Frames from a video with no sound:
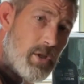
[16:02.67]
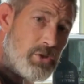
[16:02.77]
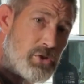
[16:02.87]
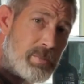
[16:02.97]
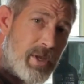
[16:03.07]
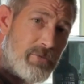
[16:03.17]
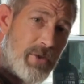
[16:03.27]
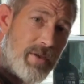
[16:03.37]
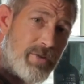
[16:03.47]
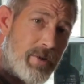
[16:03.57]
do me a
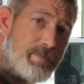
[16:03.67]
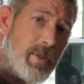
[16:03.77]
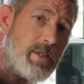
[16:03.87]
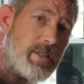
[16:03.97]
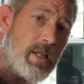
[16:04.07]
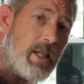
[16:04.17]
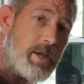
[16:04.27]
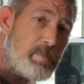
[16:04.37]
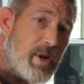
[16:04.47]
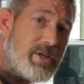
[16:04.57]
favor, hit that
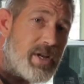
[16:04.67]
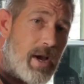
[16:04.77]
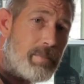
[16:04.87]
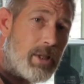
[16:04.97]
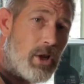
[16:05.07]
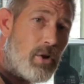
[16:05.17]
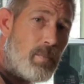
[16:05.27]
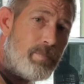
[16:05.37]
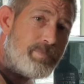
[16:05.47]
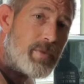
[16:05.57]
like button down below.
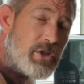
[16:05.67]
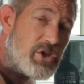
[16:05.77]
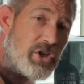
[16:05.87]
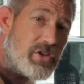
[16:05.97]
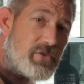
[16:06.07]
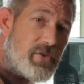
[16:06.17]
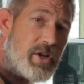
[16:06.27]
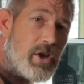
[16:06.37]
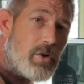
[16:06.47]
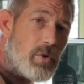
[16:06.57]
Share this
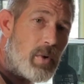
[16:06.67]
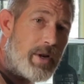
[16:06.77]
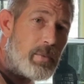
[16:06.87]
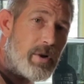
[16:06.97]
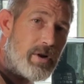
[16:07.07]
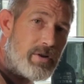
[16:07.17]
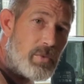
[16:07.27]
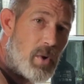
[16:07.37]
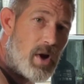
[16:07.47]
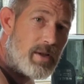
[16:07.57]
video anywhere you
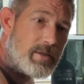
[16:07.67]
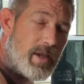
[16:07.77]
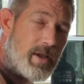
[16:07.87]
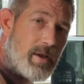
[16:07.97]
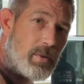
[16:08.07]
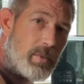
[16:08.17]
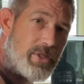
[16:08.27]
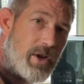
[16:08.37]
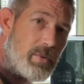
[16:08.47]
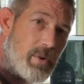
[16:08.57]
want, with
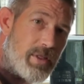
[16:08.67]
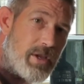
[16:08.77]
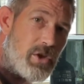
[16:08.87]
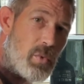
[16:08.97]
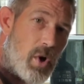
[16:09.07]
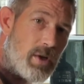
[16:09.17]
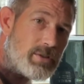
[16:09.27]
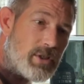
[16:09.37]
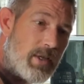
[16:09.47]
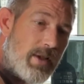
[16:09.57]
anyone that you want.